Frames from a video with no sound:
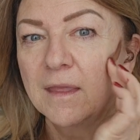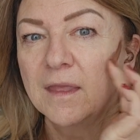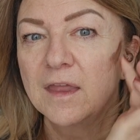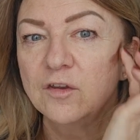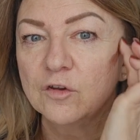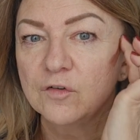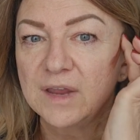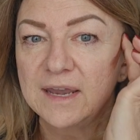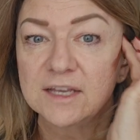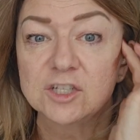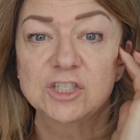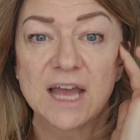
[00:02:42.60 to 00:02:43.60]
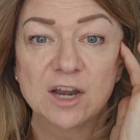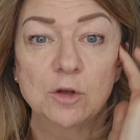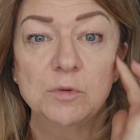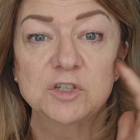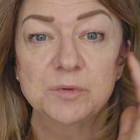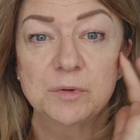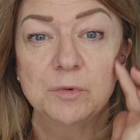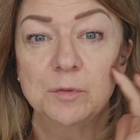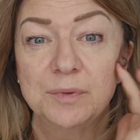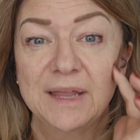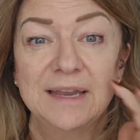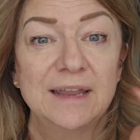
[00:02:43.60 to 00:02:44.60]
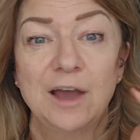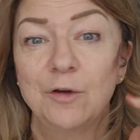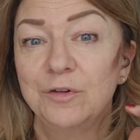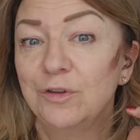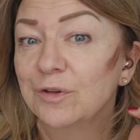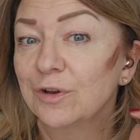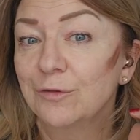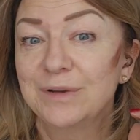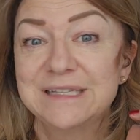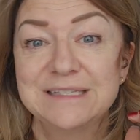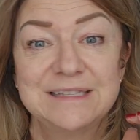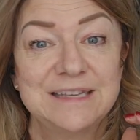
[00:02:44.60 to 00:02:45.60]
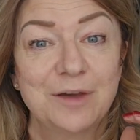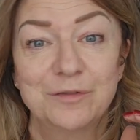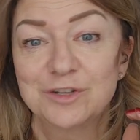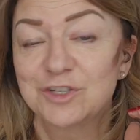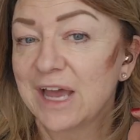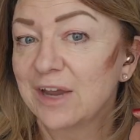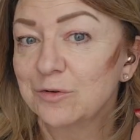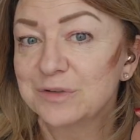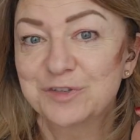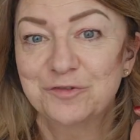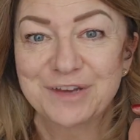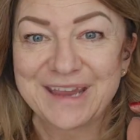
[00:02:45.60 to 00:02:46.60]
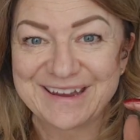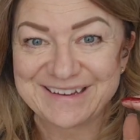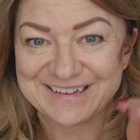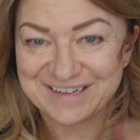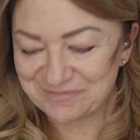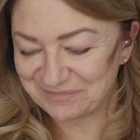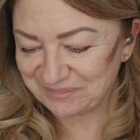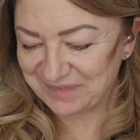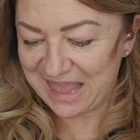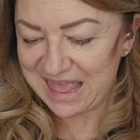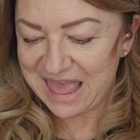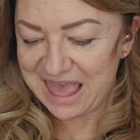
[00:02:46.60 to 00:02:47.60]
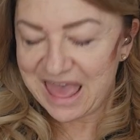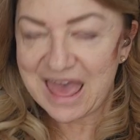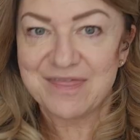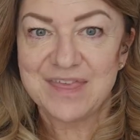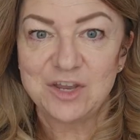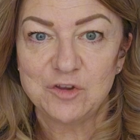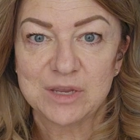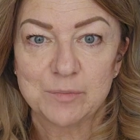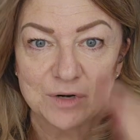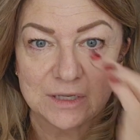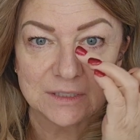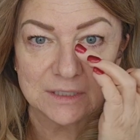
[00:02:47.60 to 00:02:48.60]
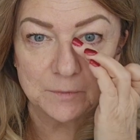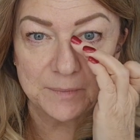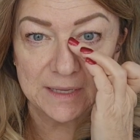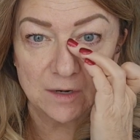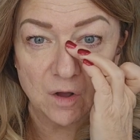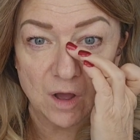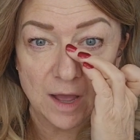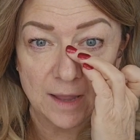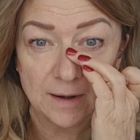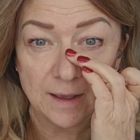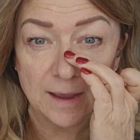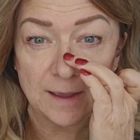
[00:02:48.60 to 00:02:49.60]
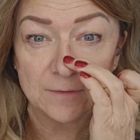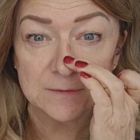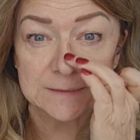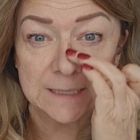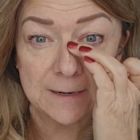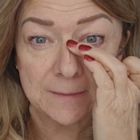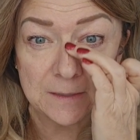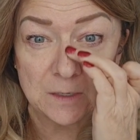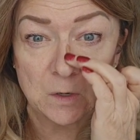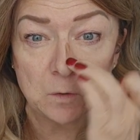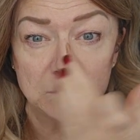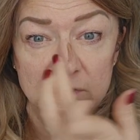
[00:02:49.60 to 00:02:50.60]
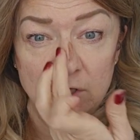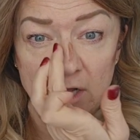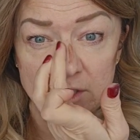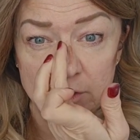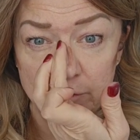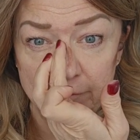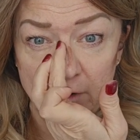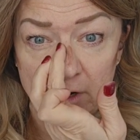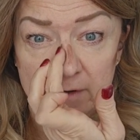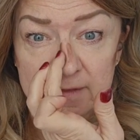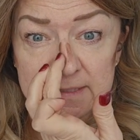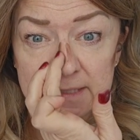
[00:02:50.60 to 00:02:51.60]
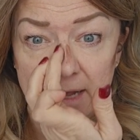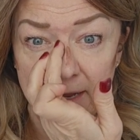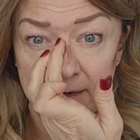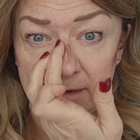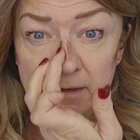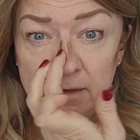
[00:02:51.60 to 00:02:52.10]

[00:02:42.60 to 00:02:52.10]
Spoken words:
And you're creating a shadow, which we will blend out, and you can already see how the shadow is created. And then you can put a little bit on either side of the nose, not too far to the side,